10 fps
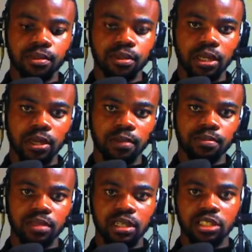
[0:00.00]
okay,
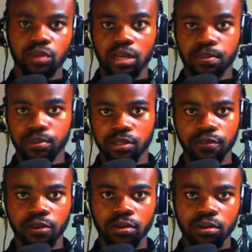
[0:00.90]
that's where he approached the
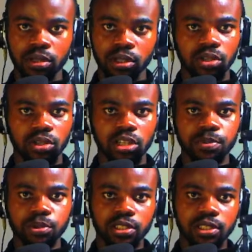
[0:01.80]
4. So let's
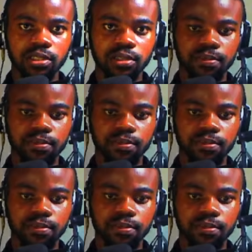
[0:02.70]
proceed.